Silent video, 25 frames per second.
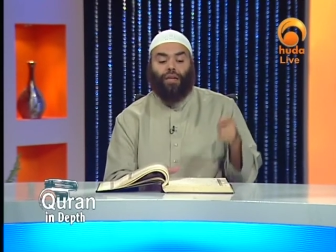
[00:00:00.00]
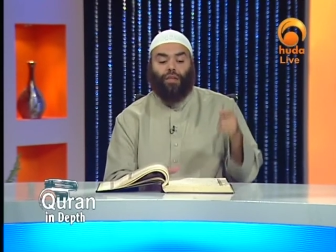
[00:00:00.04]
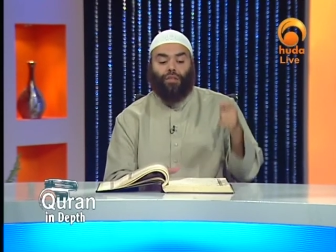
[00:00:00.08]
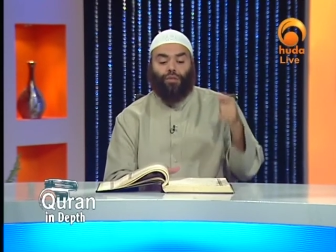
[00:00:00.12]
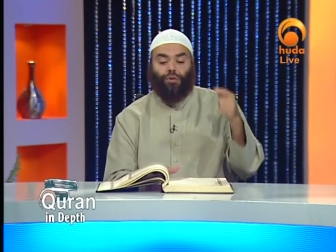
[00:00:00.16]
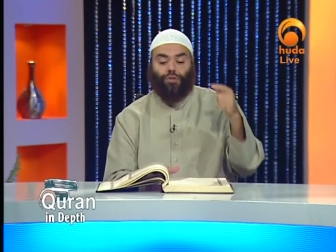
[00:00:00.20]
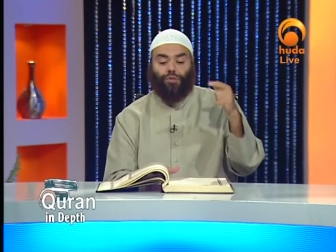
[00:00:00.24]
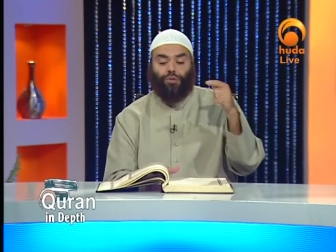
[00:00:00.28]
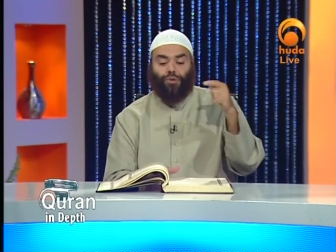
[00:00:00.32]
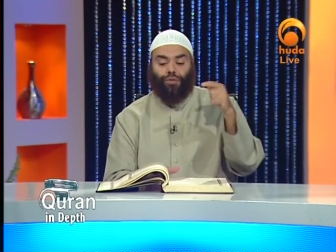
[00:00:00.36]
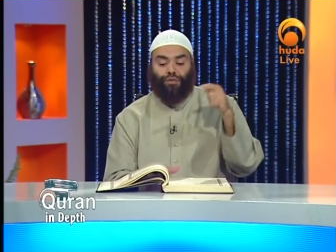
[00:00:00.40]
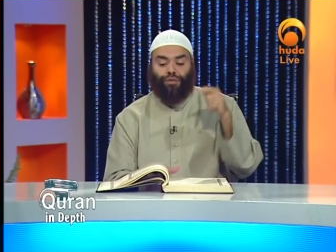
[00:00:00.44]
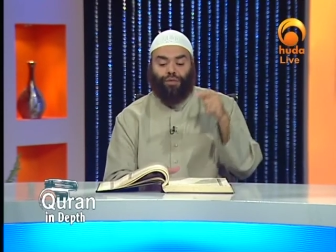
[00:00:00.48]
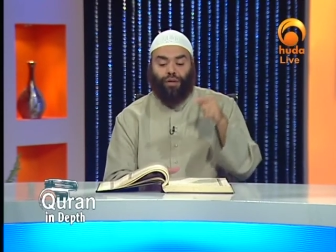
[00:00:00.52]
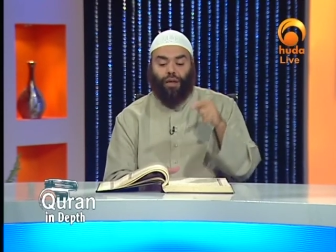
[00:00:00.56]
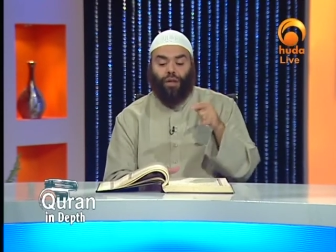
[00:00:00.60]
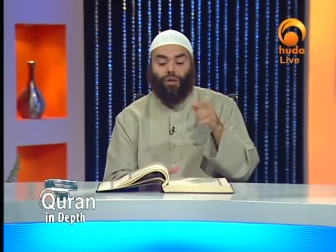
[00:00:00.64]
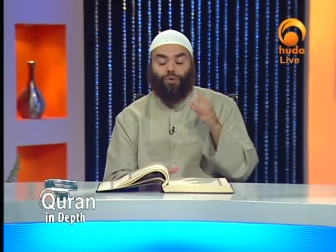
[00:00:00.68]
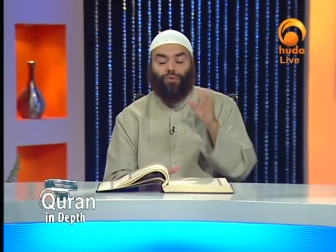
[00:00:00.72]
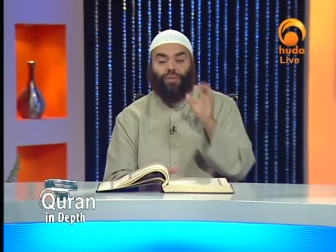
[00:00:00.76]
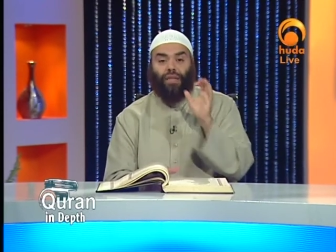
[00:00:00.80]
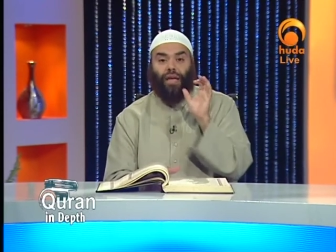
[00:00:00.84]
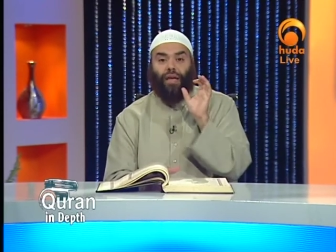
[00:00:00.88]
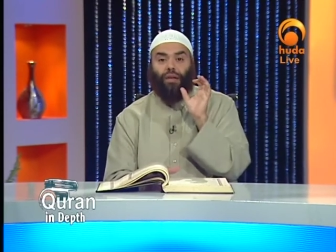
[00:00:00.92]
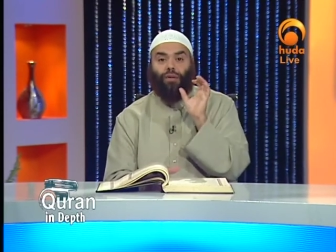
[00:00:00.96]
those who
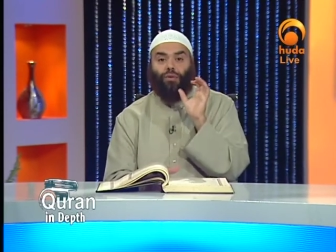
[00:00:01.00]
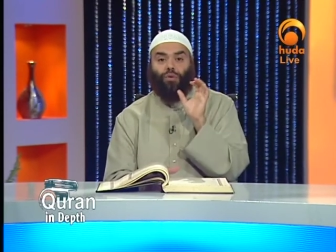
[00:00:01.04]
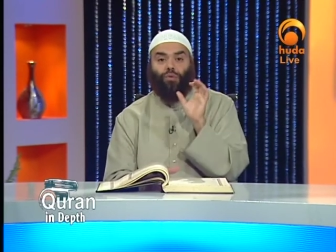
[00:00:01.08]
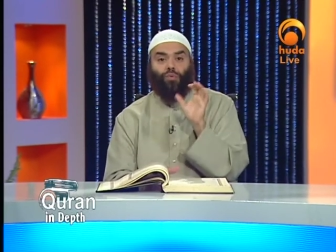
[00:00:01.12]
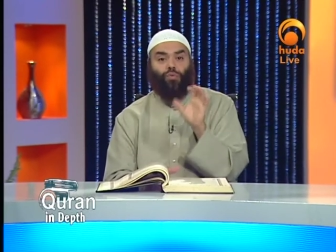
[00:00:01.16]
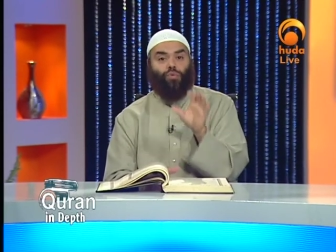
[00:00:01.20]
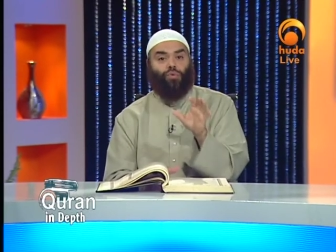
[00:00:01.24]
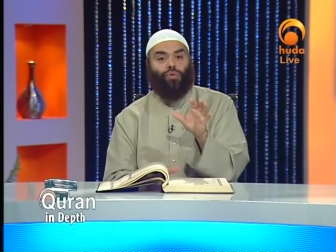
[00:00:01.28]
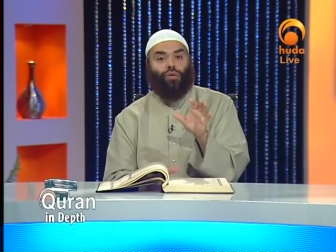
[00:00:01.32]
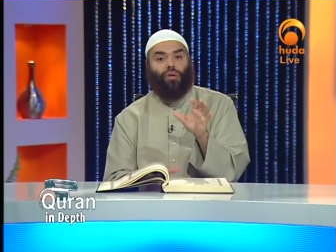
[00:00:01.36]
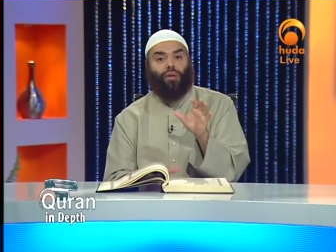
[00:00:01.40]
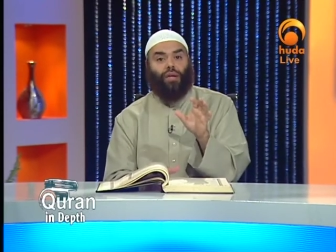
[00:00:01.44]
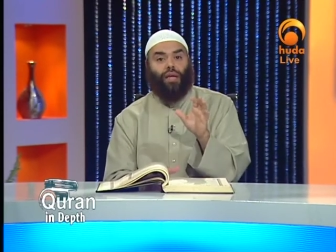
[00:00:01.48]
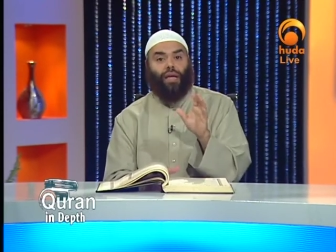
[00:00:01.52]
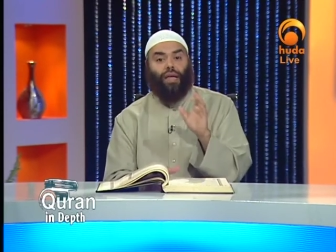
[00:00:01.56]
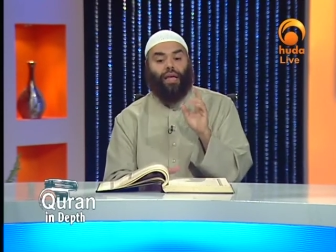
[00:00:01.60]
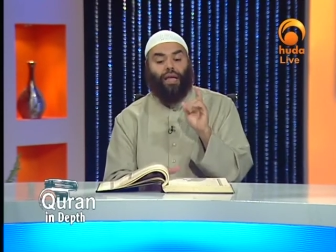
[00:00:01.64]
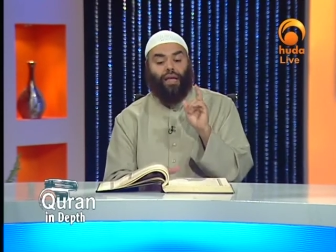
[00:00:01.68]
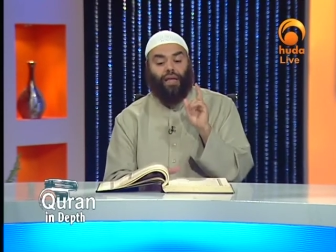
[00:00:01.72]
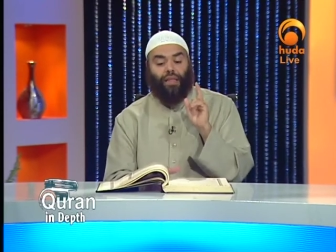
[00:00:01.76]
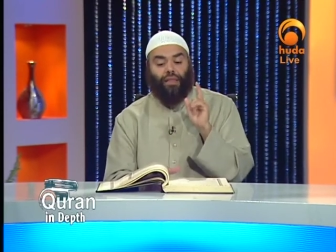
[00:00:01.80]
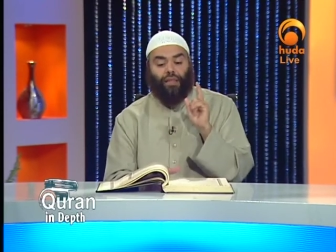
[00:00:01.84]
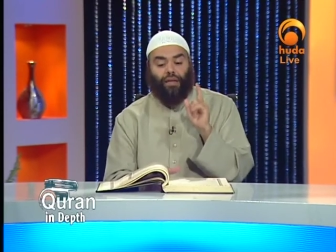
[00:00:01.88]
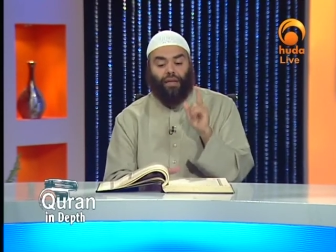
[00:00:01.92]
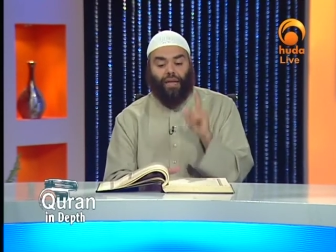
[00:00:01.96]
followed an-nur,
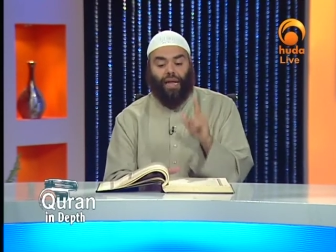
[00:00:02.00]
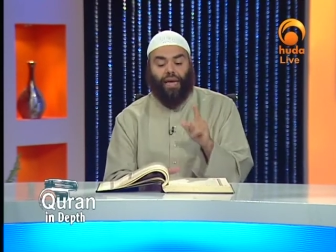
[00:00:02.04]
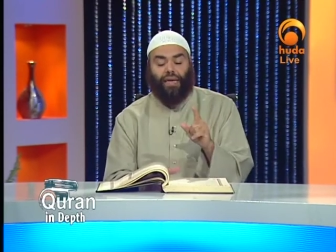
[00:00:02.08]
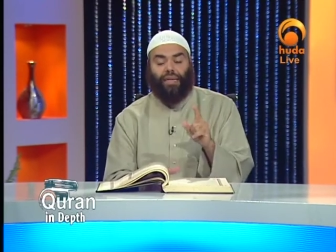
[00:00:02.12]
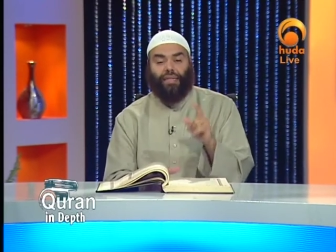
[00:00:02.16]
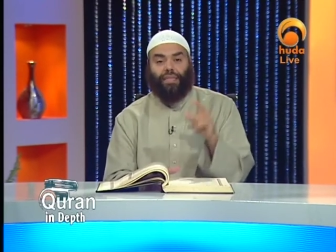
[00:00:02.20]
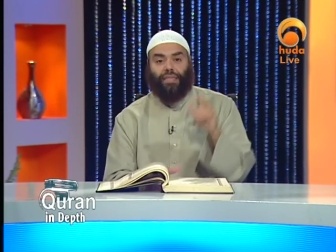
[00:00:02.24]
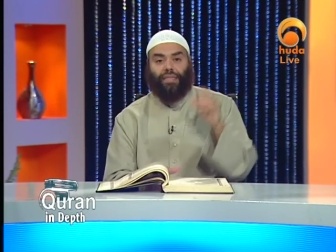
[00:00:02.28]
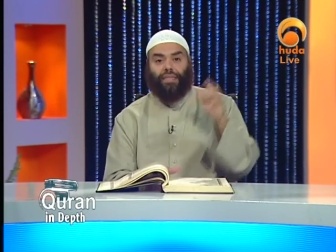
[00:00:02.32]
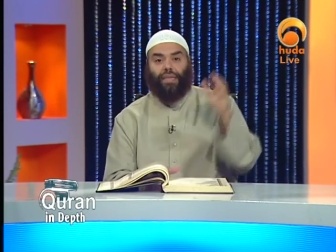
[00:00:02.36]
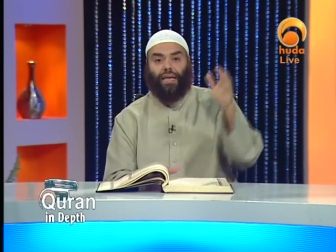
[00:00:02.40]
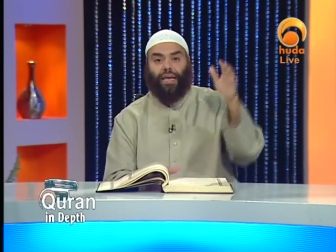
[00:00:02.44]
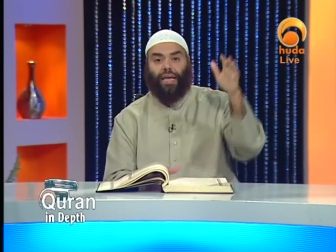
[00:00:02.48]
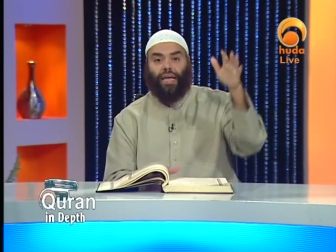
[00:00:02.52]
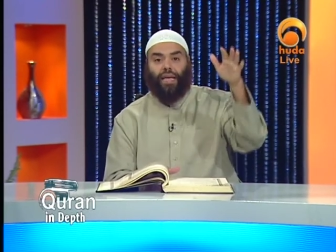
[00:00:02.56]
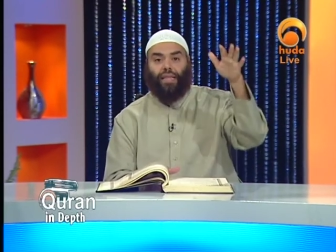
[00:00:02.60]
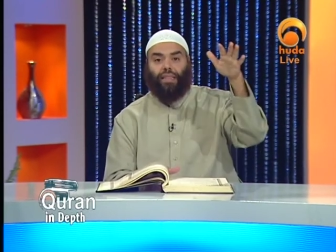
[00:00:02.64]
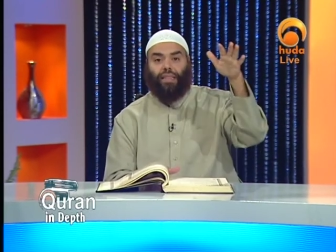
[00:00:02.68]
the light